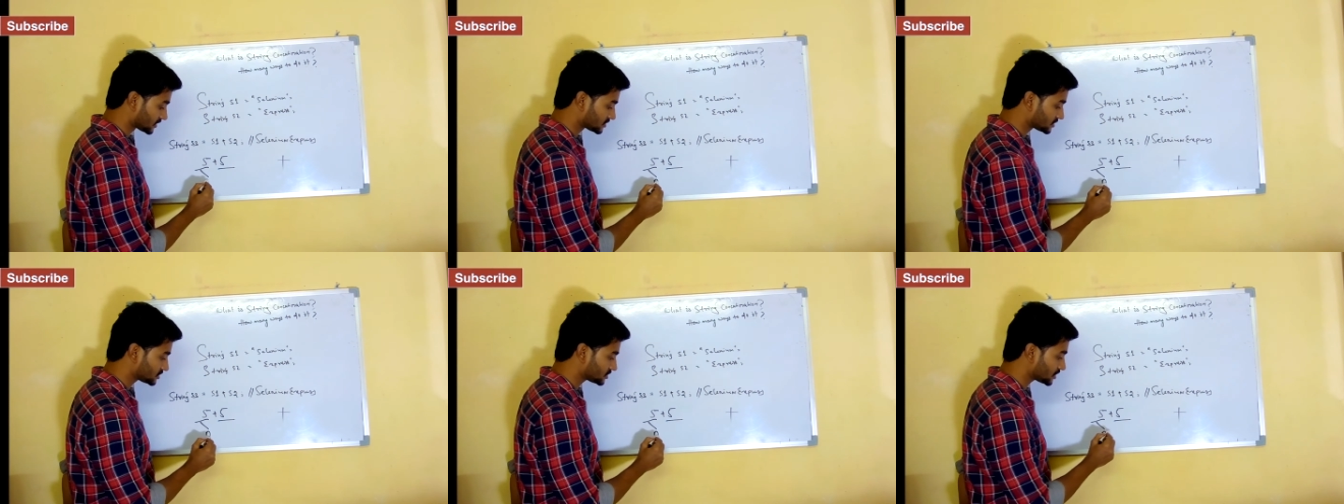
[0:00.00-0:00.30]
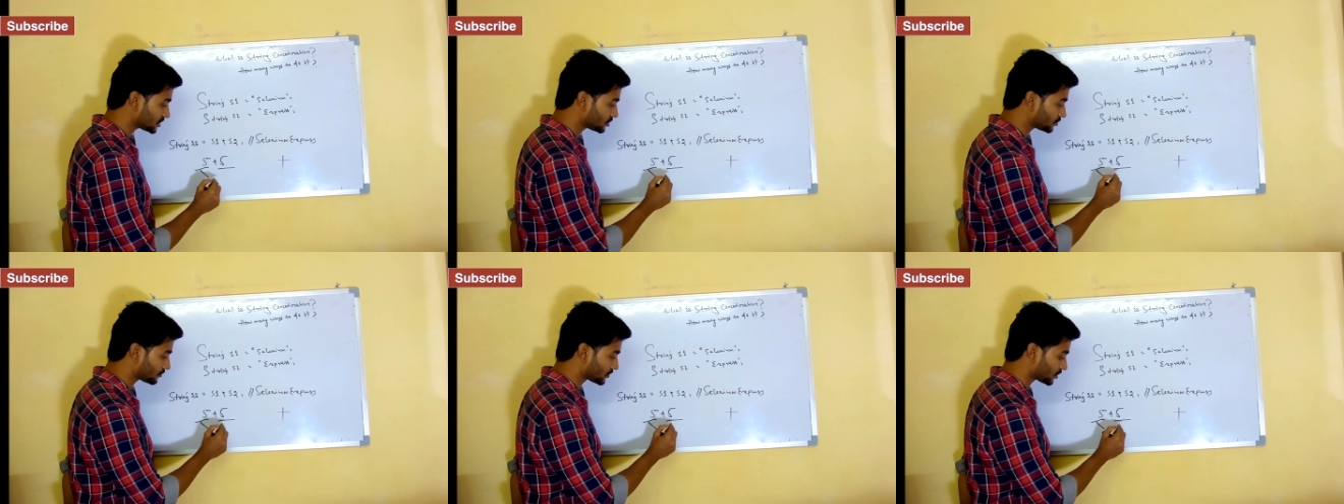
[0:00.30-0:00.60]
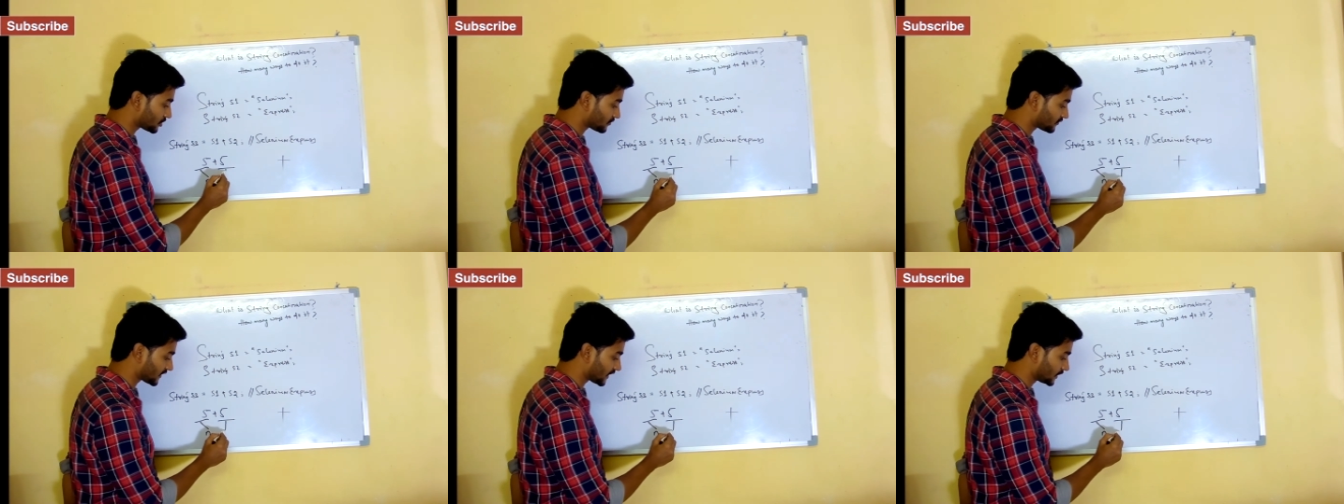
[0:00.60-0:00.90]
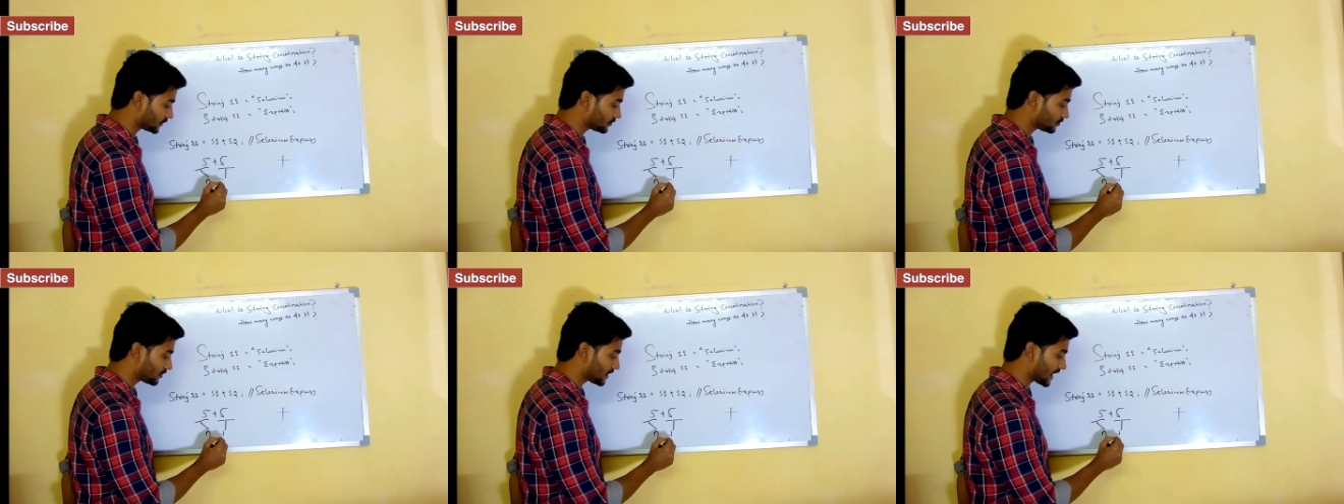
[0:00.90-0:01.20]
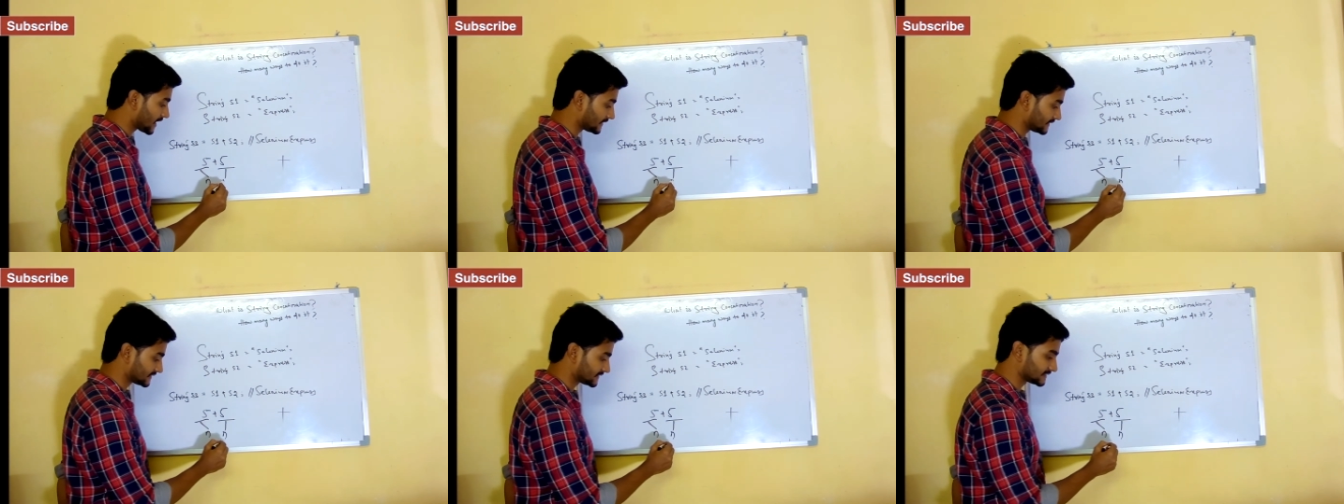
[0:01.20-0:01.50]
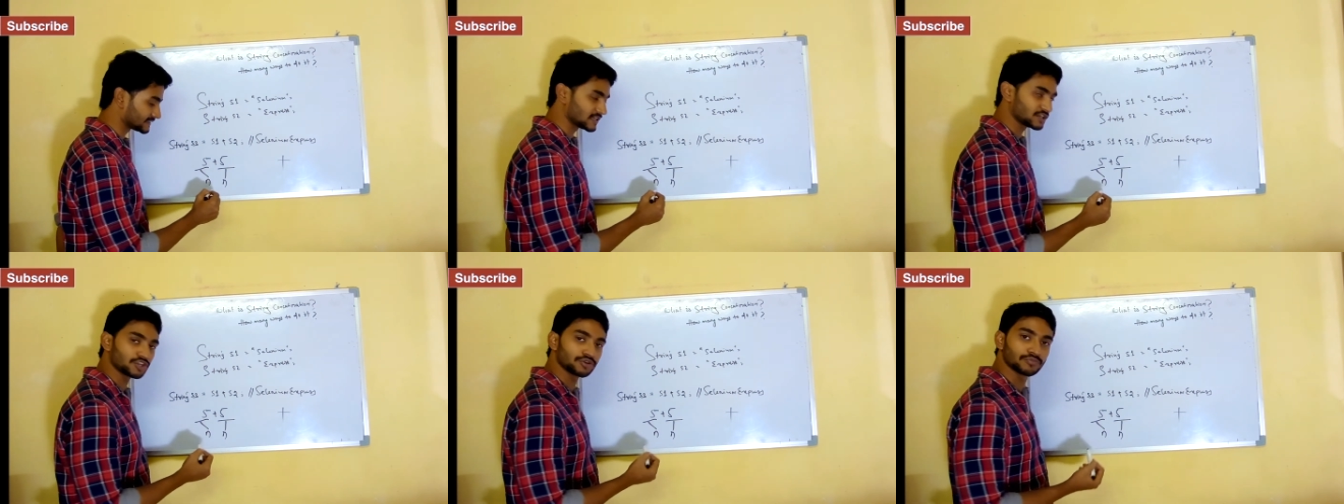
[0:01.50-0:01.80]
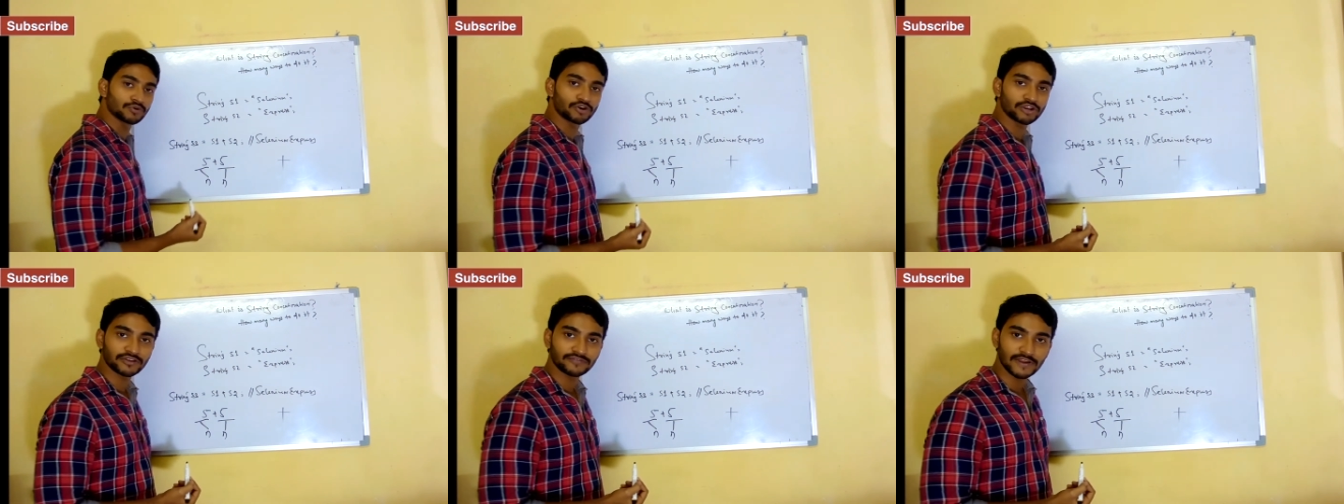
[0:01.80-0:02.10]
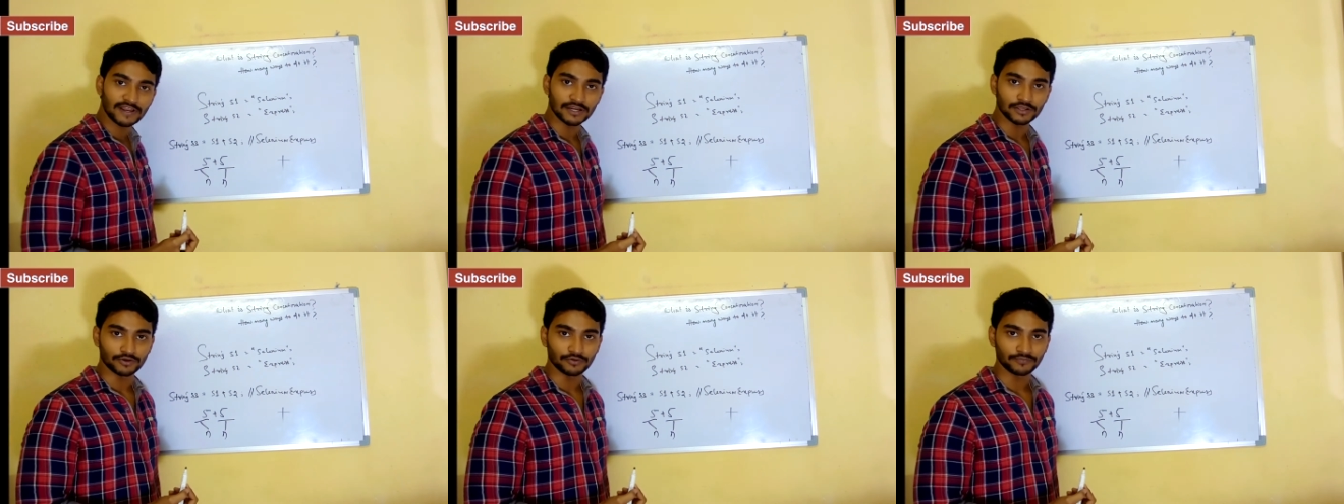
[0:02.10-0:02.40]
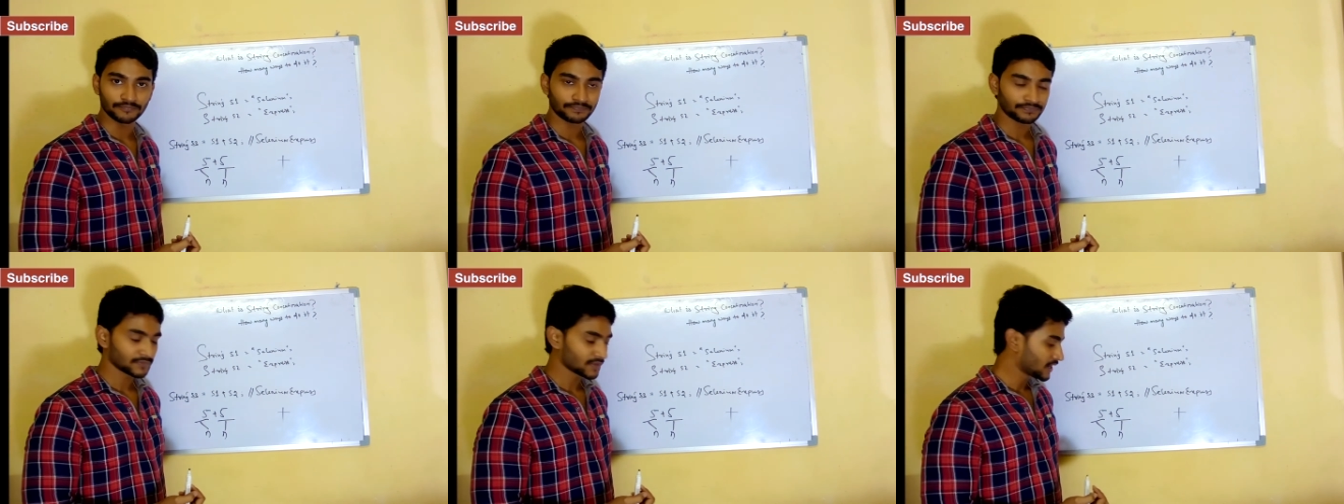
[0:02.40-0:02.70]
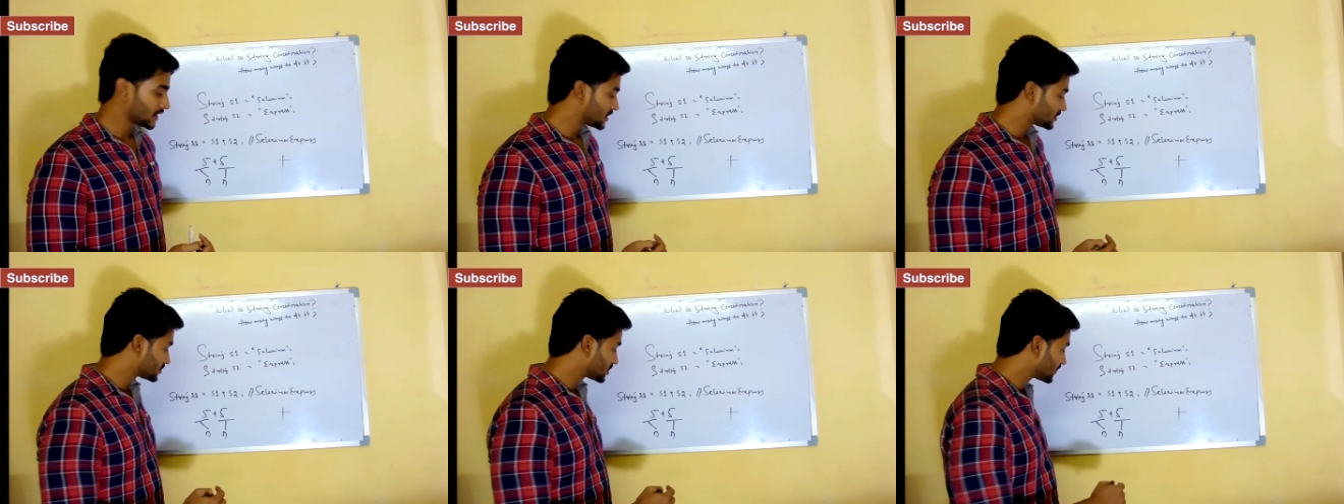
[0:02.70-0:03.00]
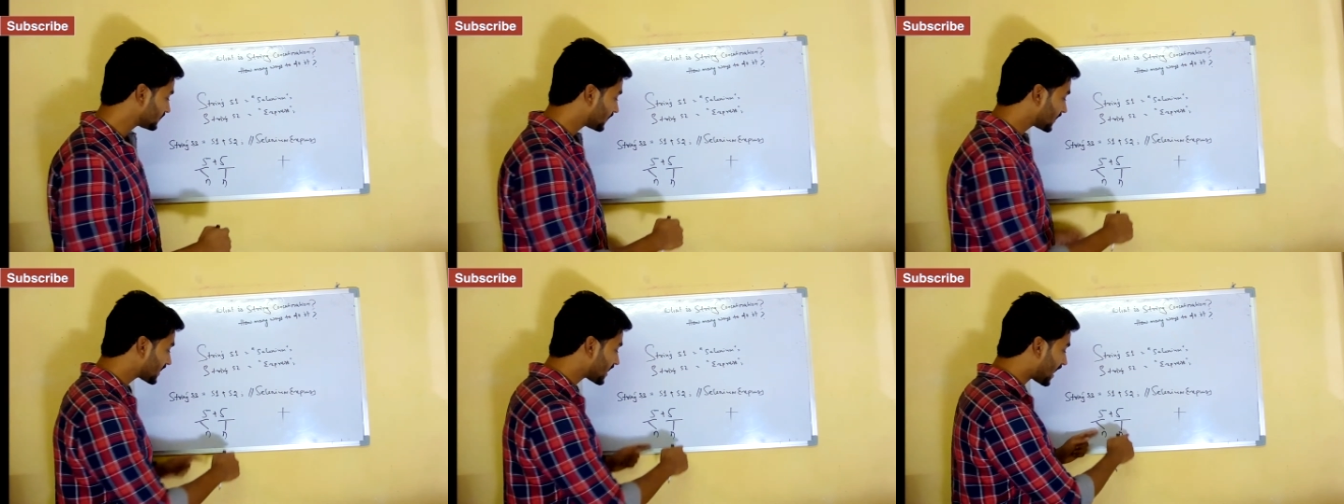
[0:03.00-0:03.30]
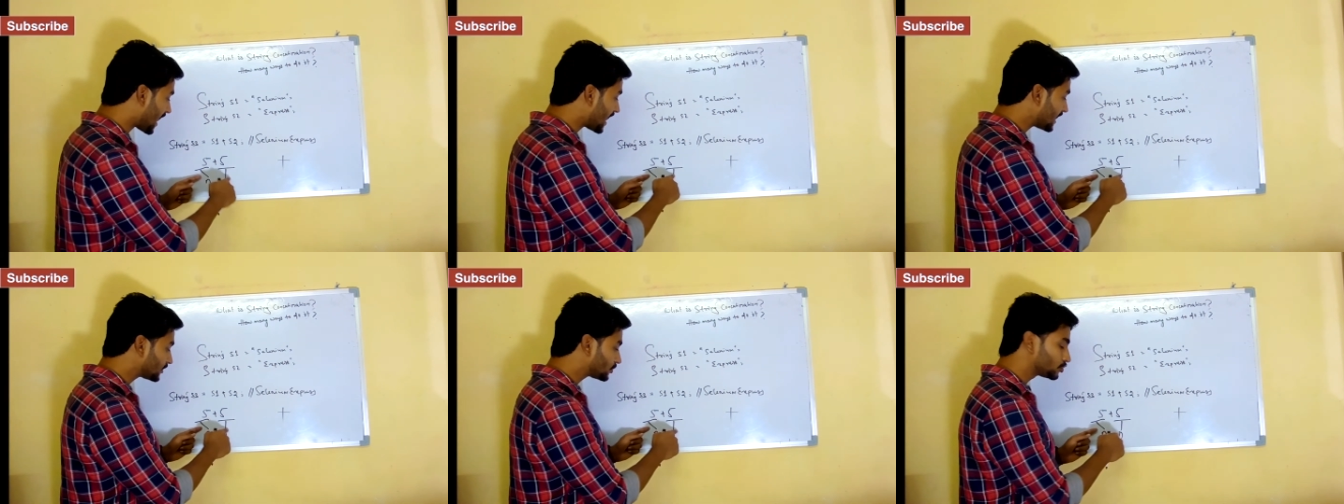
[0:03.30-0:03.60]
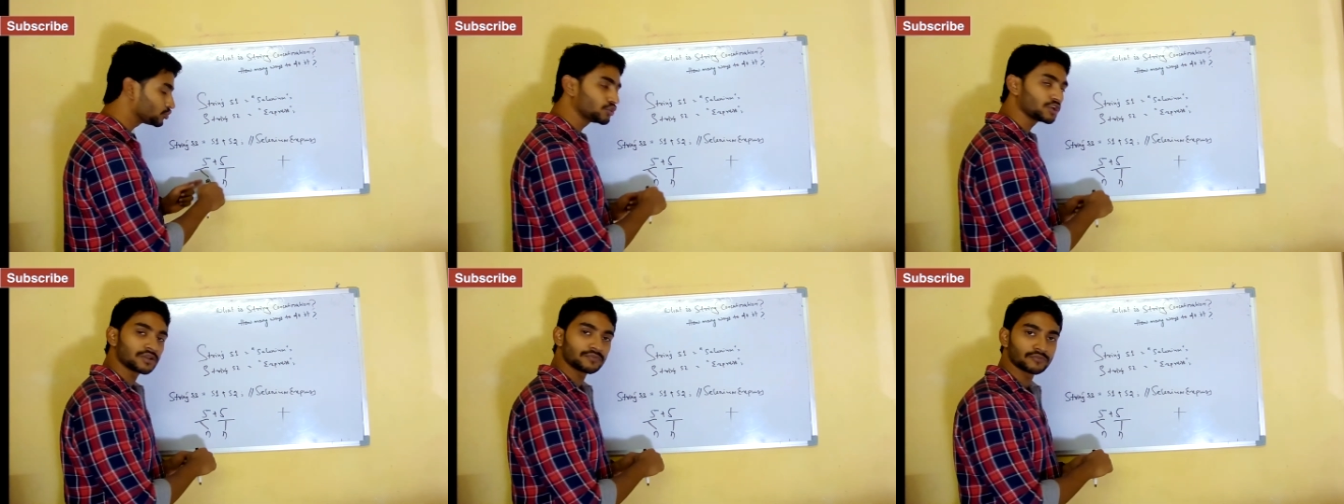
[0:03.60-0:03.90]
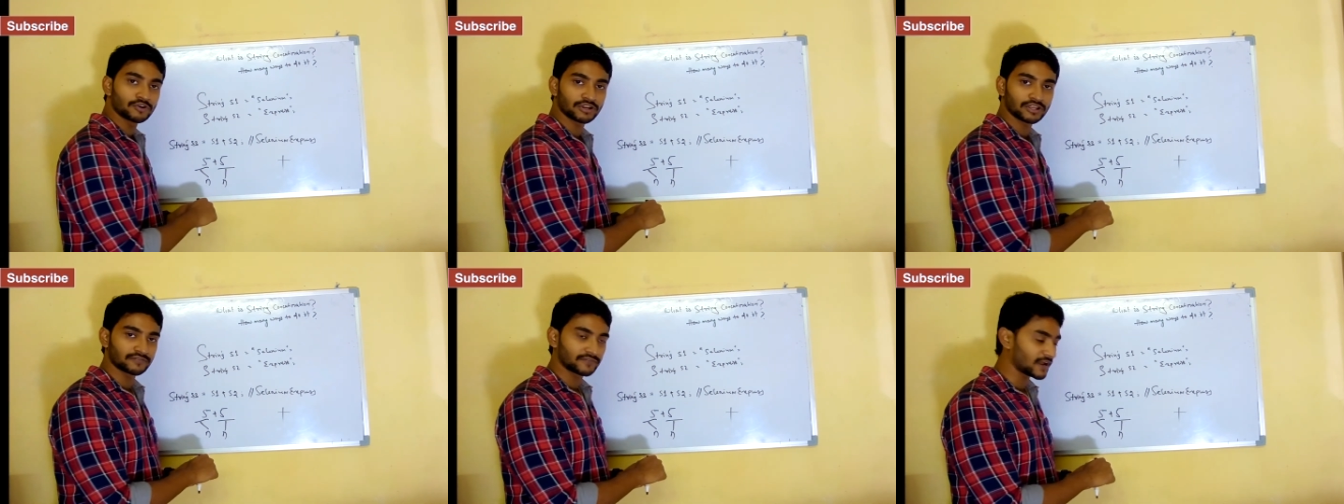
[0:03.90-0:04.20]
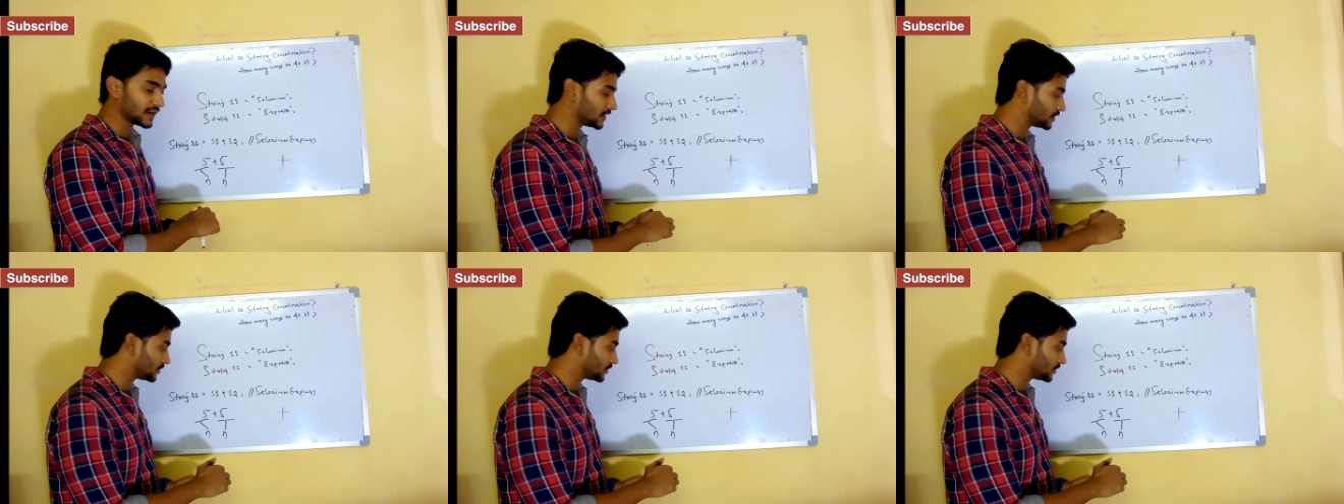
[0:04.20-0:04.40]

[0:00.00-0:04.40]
This is a numeric value and this is a numeric value. So if I add two numeric